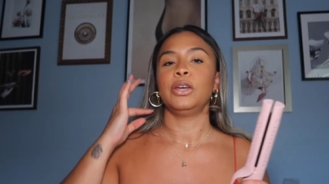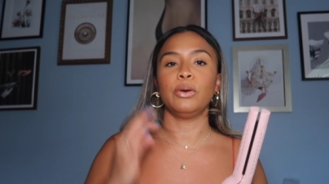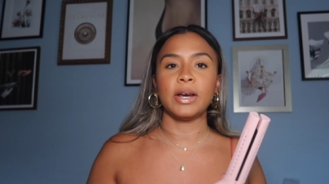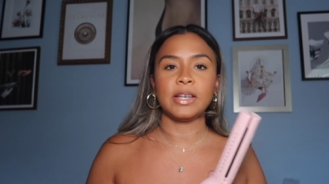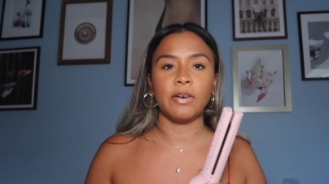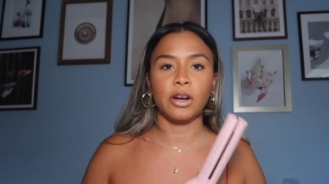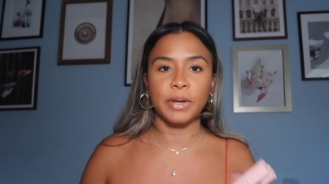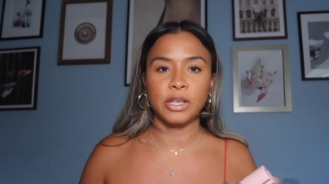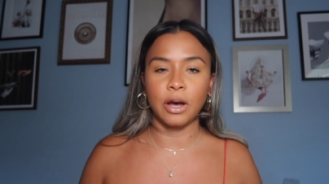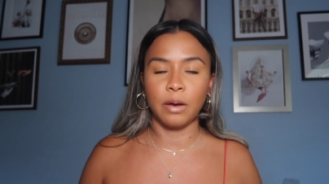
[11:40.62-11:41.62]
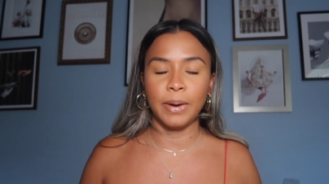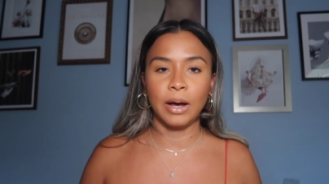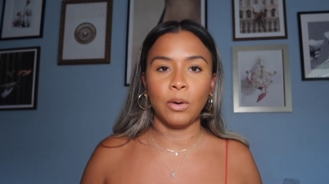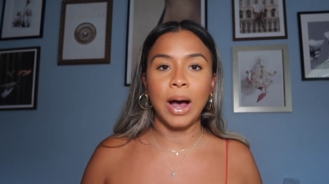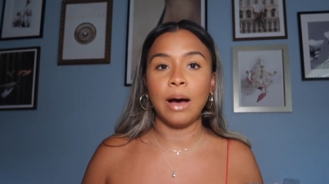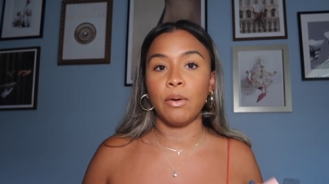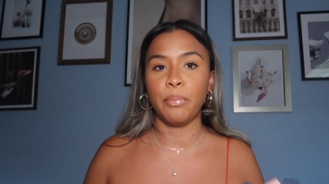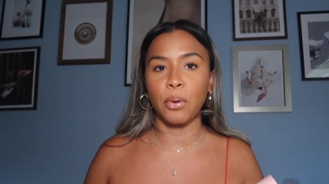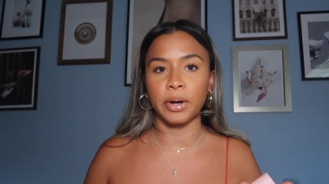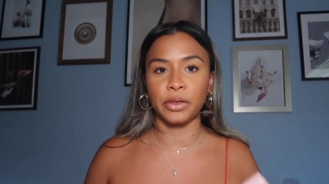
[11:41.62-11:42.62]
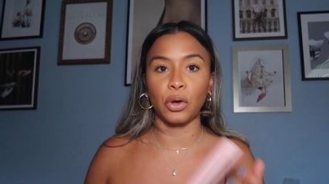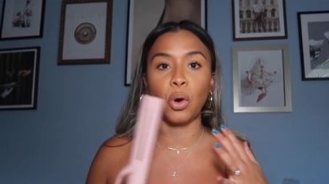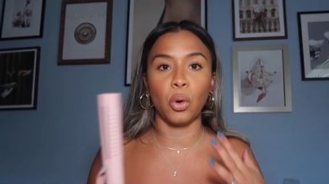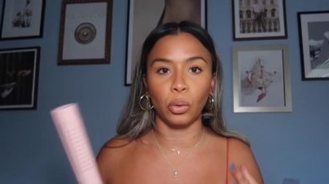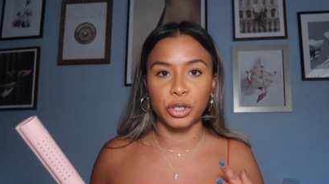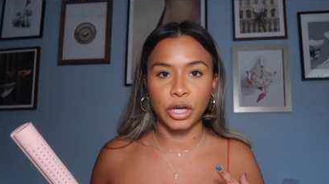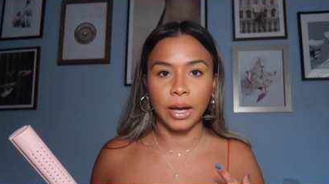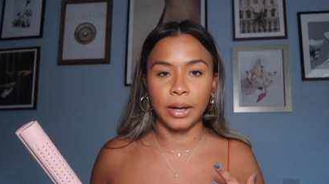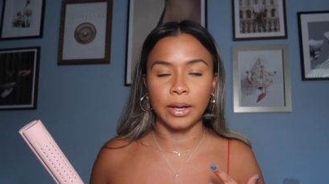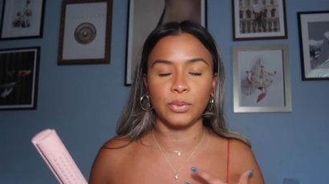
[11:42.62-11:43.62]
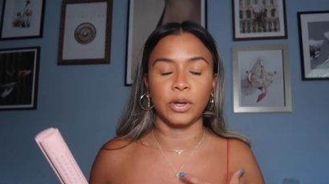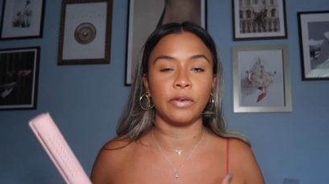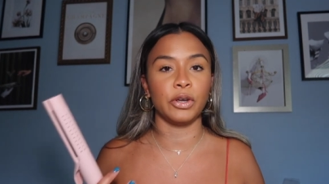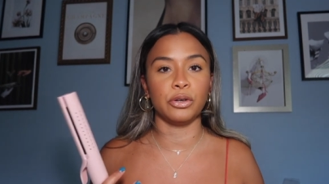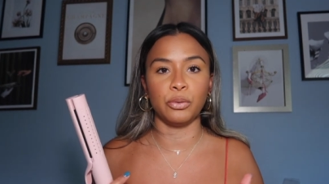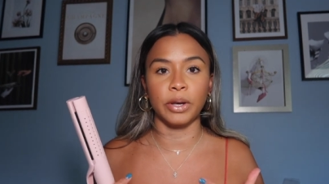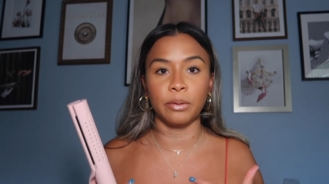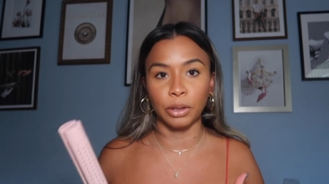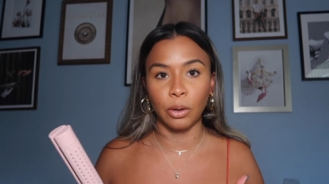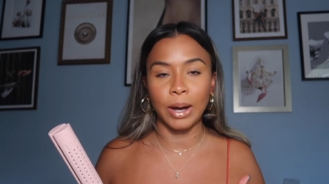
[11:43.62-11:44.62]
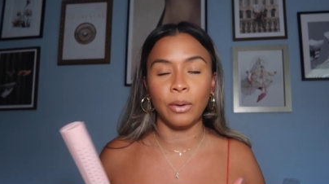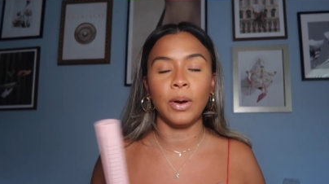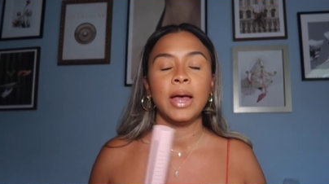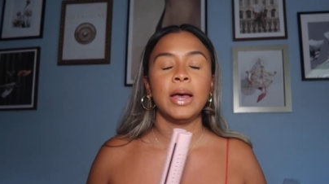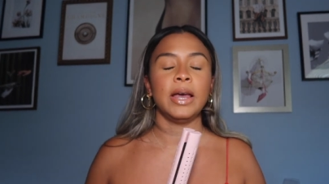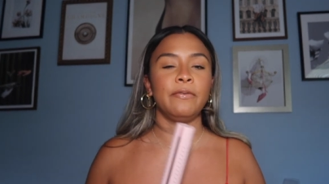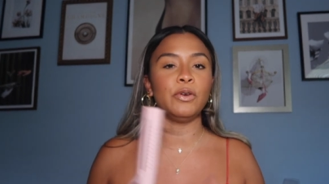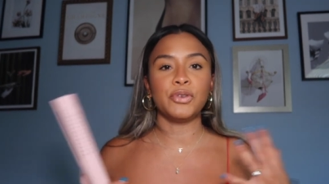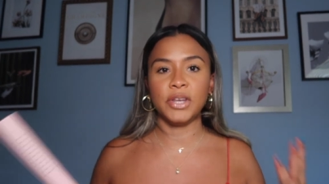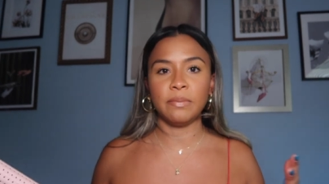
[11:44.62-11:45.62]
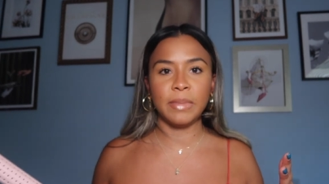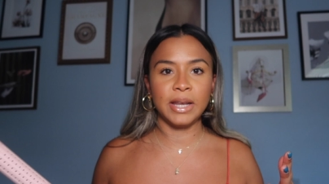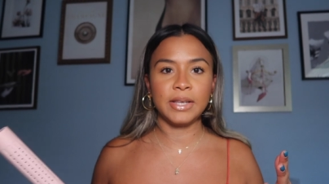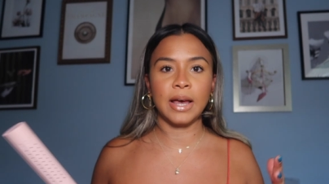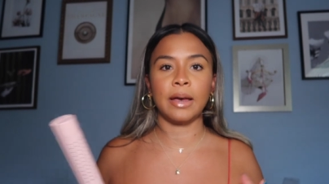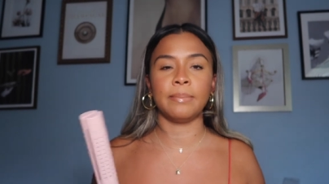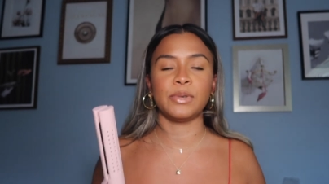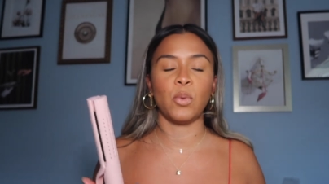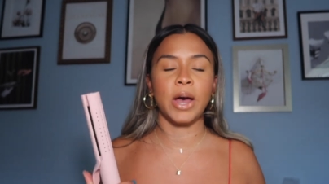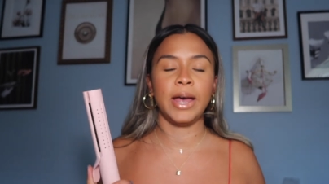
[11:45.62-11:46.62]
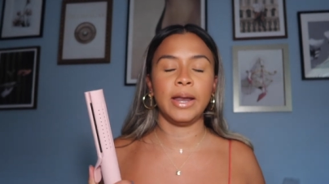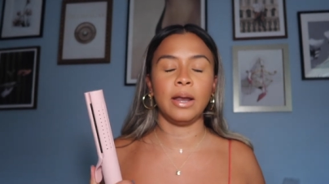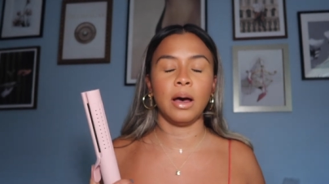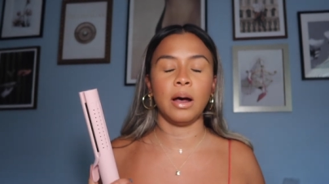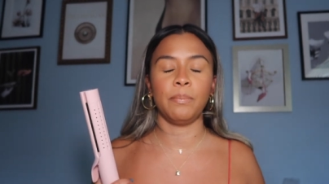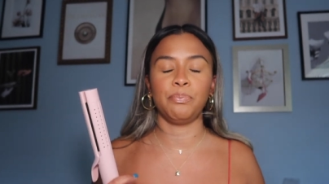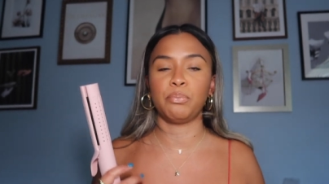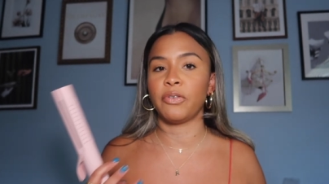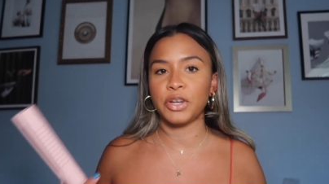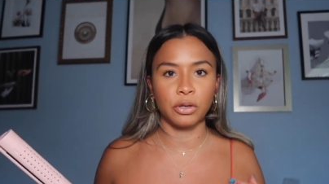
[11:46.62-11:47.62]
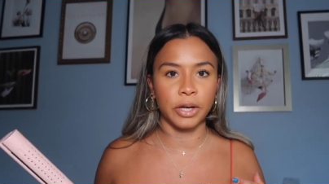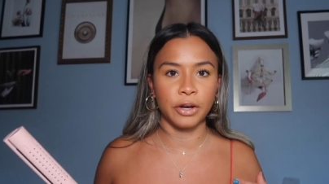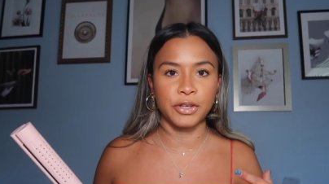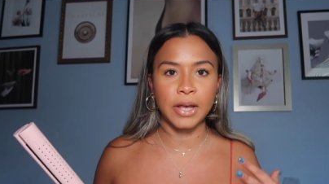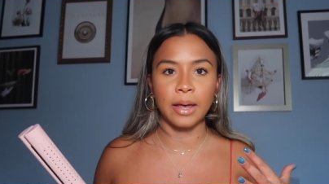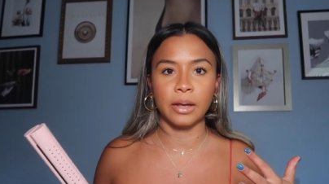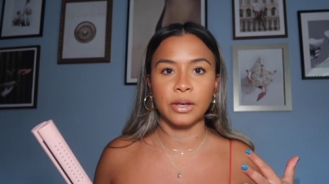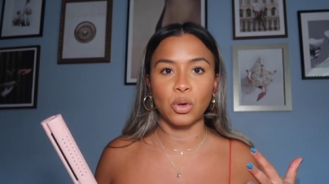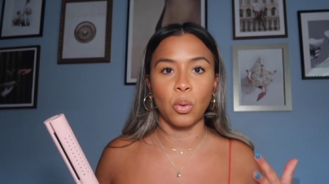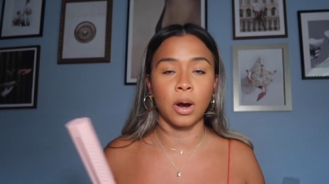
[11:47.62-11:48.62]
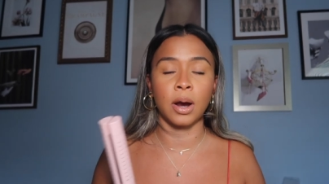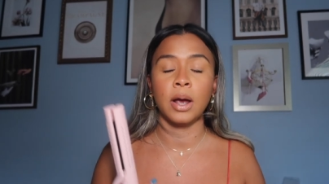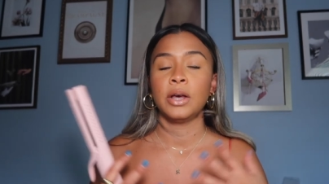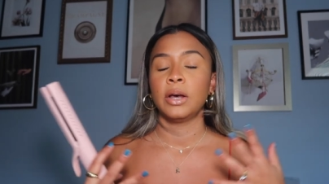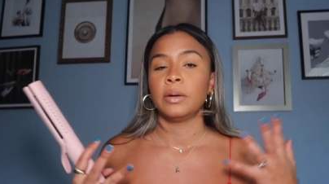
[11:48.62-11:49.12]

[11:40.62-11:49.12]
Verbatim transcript: You guys have heard me talk about how important the cold shot is whenever you're doing a blowout. If you've seen many times when um, professional hairstylists or